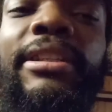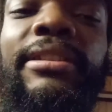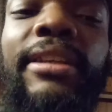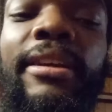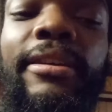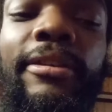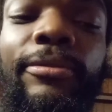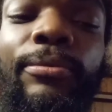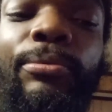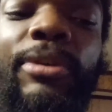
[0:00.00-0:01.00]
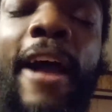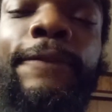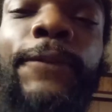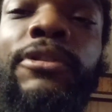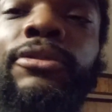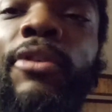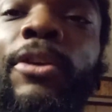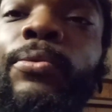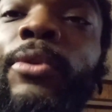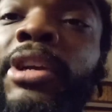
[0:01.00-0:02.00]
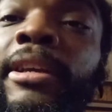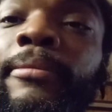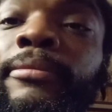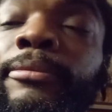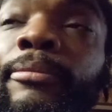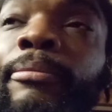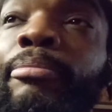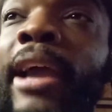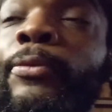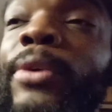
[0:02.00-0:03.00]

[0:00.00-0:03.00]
say, when I first started working back when